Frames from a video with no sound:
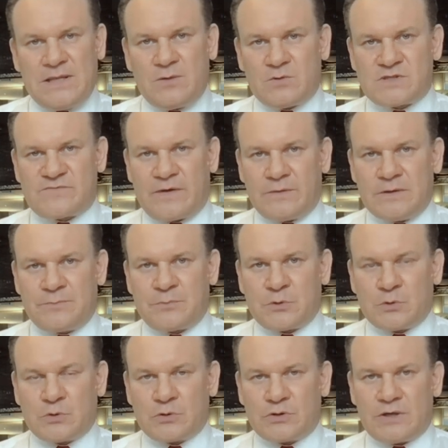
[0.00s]
was very
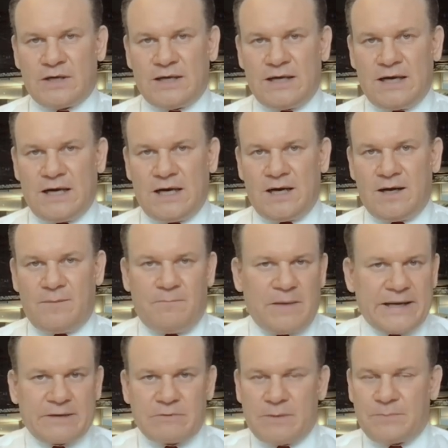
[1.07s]
poor. My
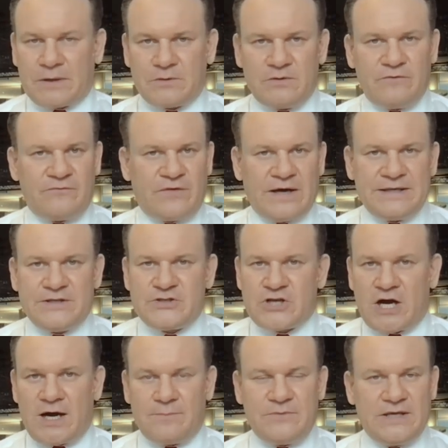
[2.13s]
grandpa couldn't find a
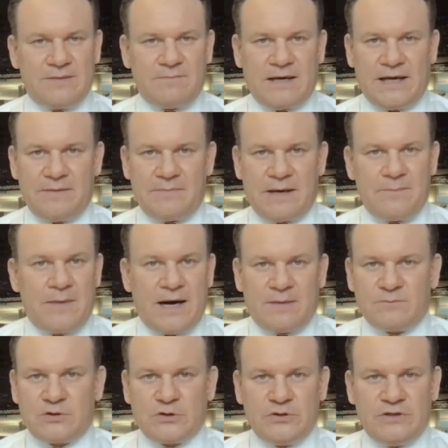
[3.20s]
job. Then my
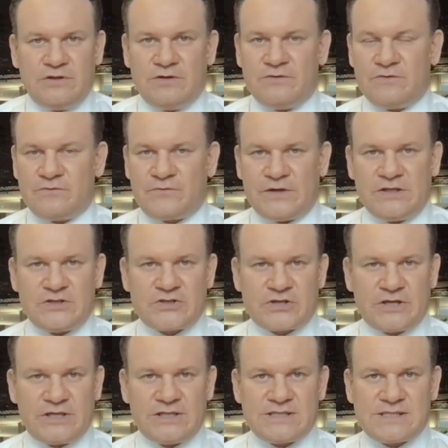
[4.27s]
mom couldn't finish
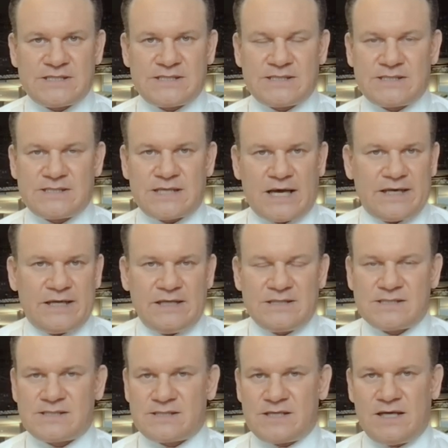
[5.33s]
her
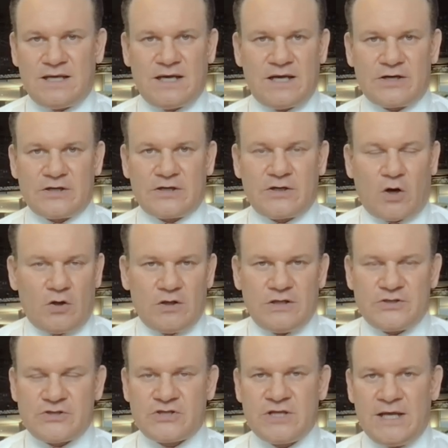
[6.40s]
studies, her
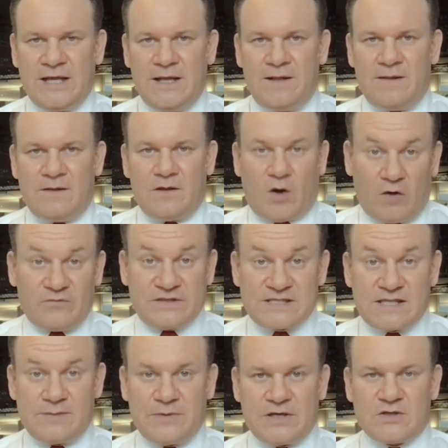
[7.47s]
college,
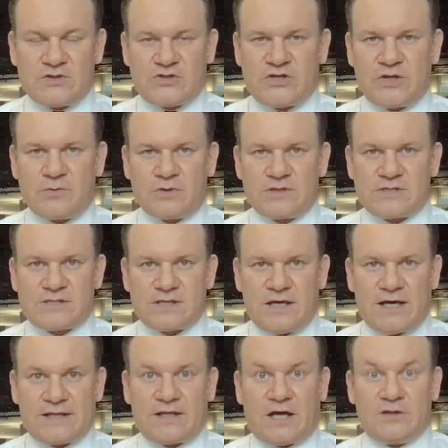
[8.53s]
obviously, because she was
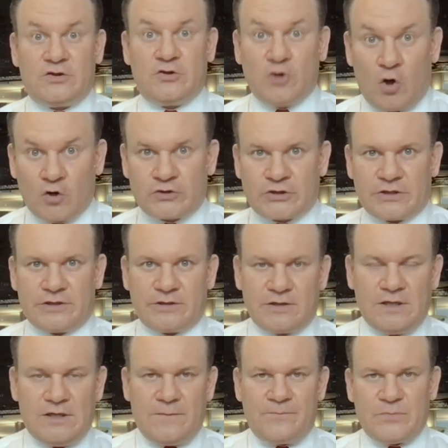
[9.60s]
a daughter
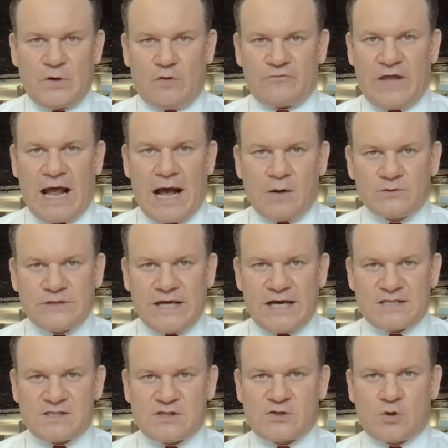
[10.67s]
of outcast
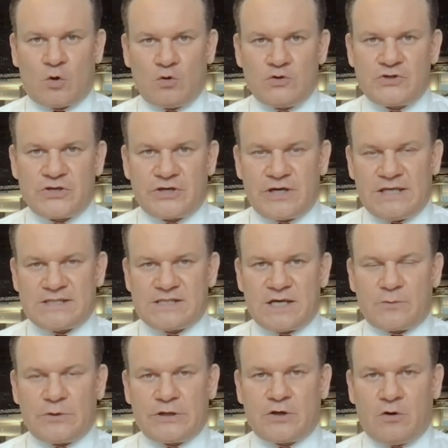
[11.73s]
right. soldier, as they
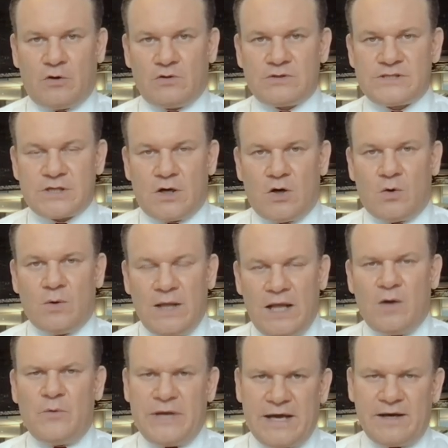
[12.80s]
were called. So
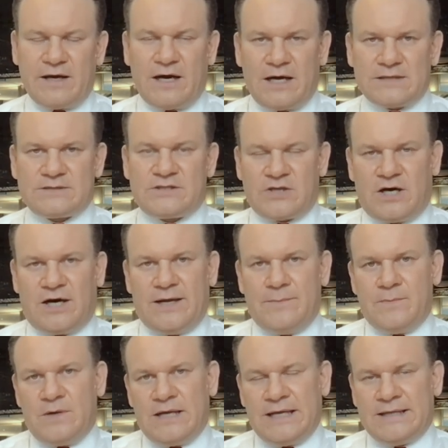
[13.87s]
we had a hard
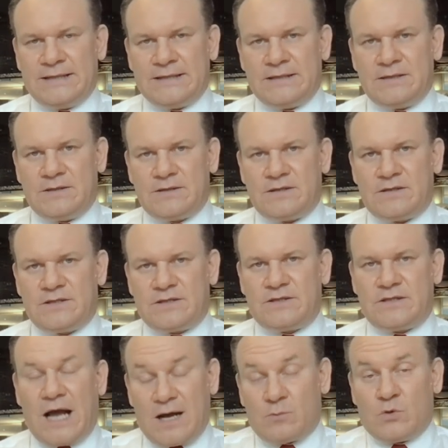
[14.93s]
time, and
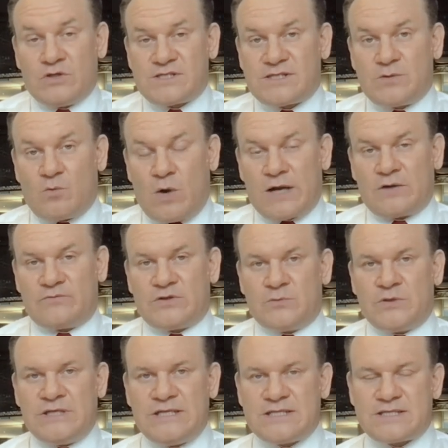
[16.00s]
that was the one of the
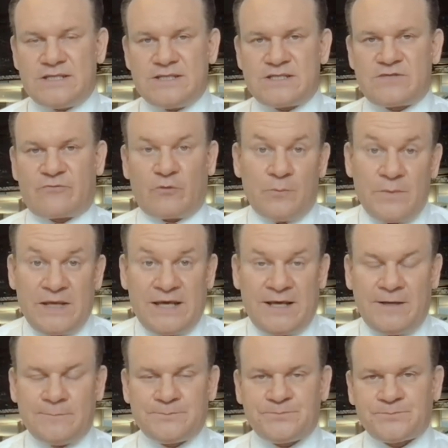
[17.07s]
reasons for
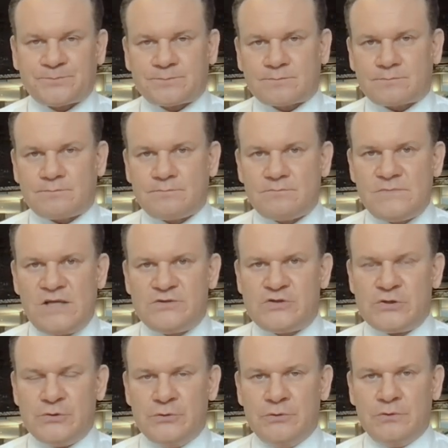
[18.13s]
me
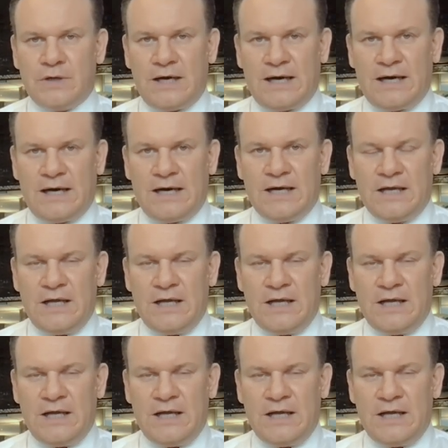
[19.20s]
to